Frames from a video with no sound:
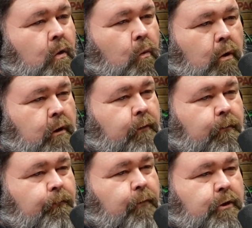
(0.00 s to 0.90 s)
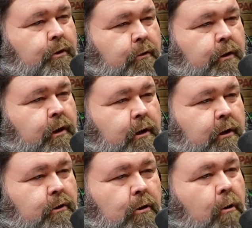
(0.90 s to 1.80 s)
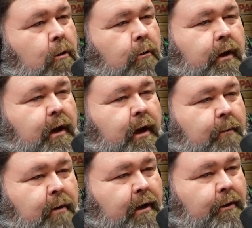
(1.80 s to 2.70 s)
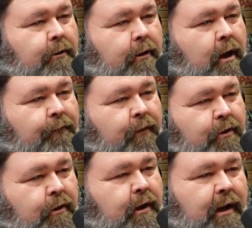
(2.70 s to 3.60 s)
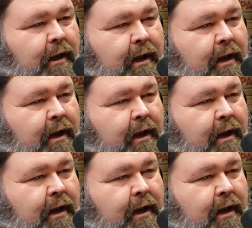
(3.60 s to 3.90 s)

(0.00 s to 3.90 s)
work for 2 years harder than anybody in your life, and you can